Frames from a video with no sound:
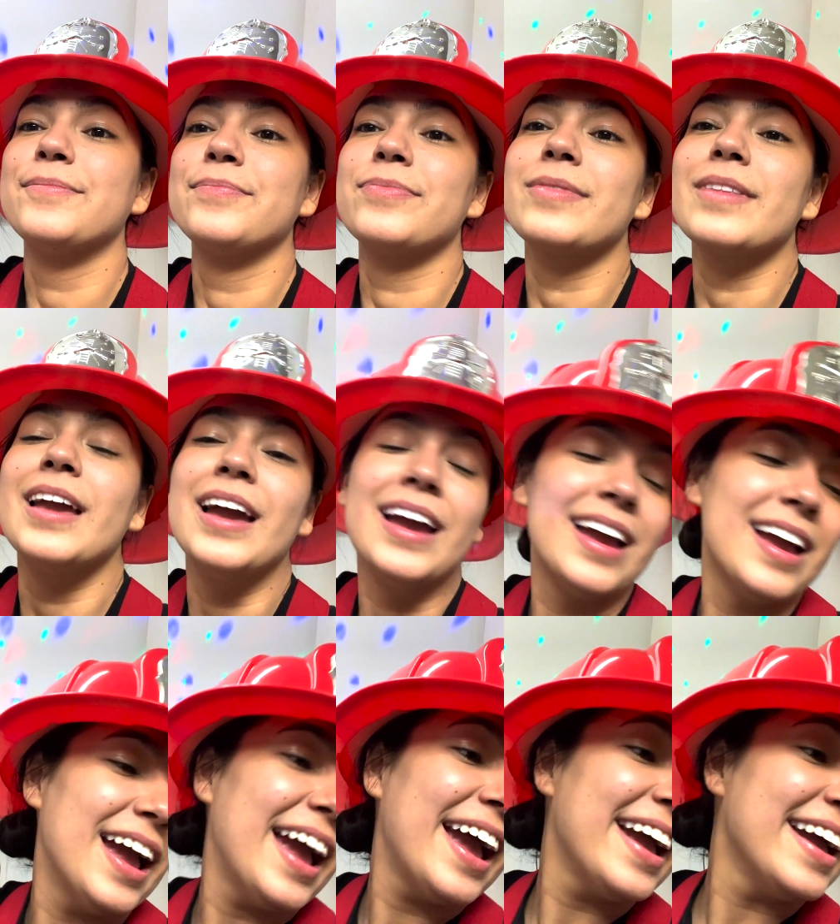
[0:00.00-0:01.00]
Yeah.
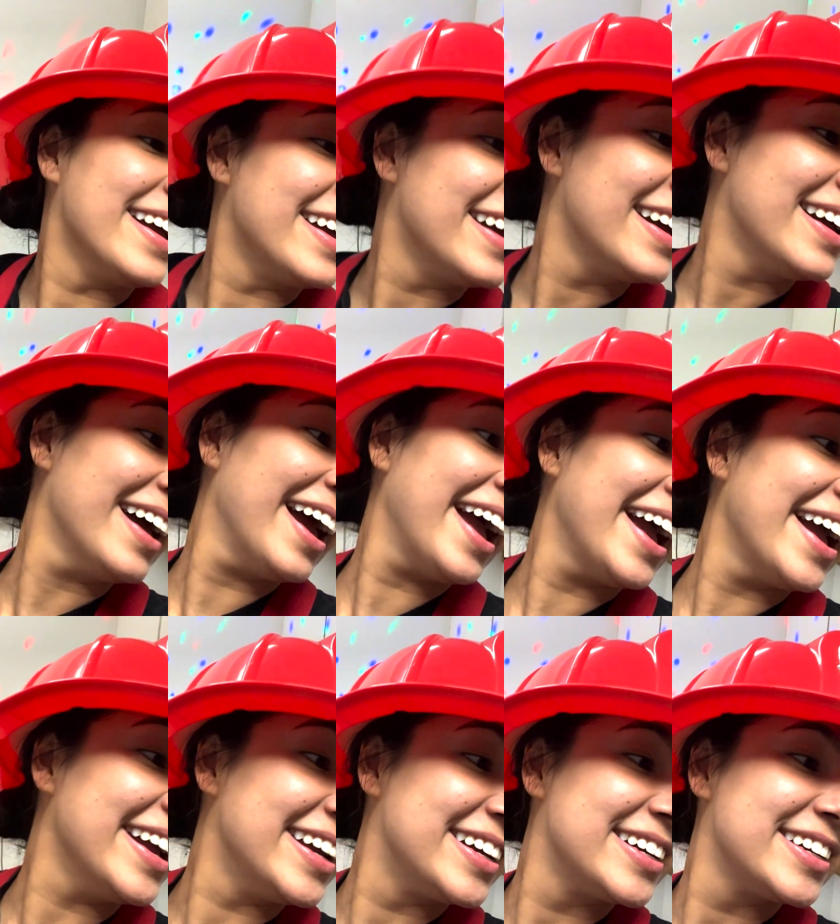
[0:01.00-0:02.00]
Hey, hey.
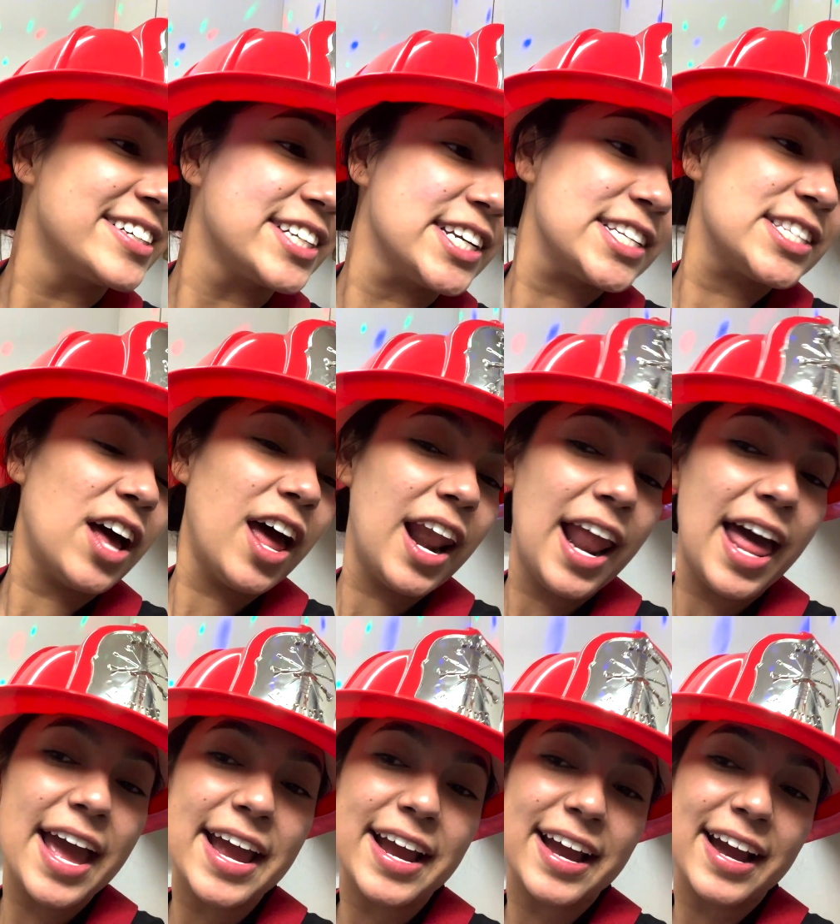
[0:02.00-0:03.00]
She's all
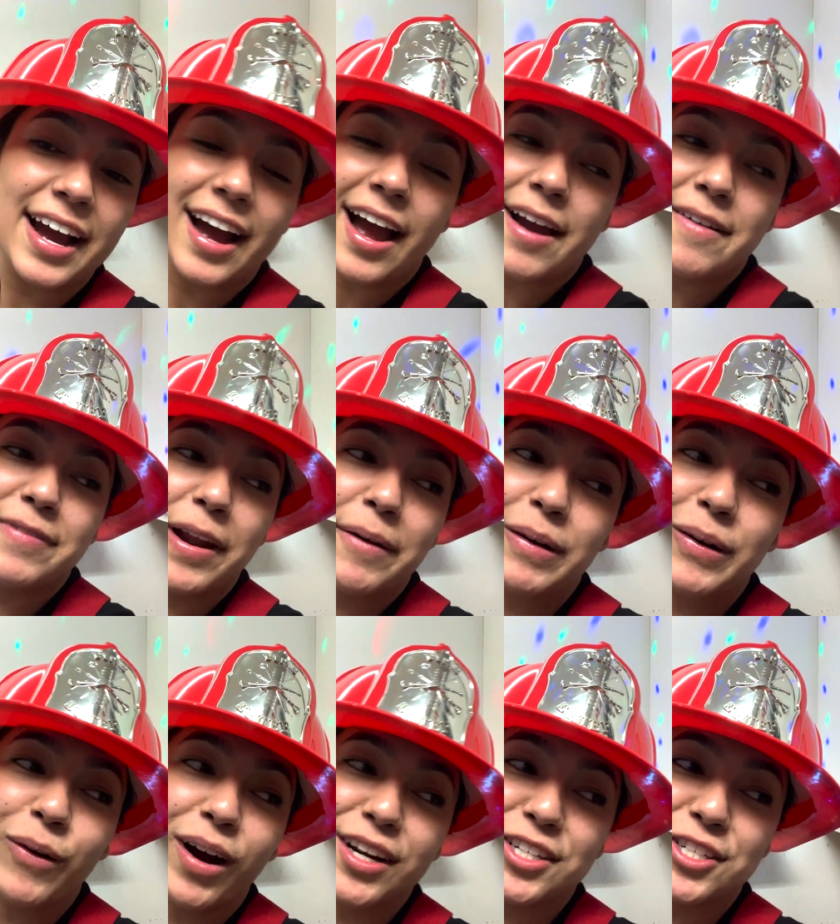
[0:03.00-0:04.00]
like, I've never
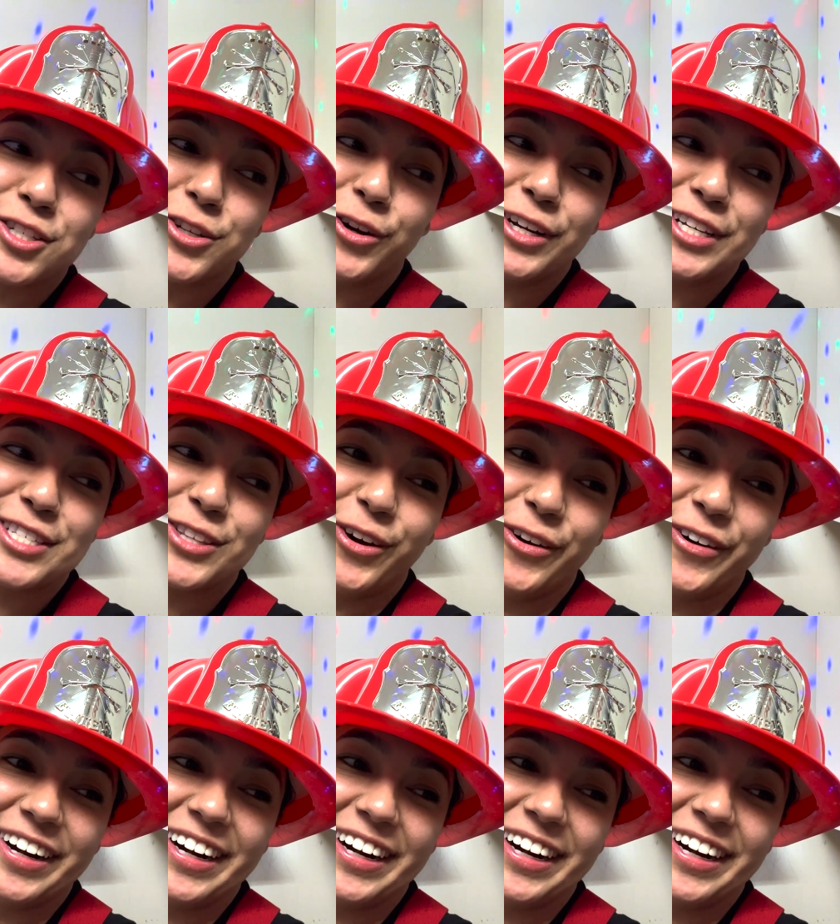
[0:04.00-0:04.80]
watched Toy Story.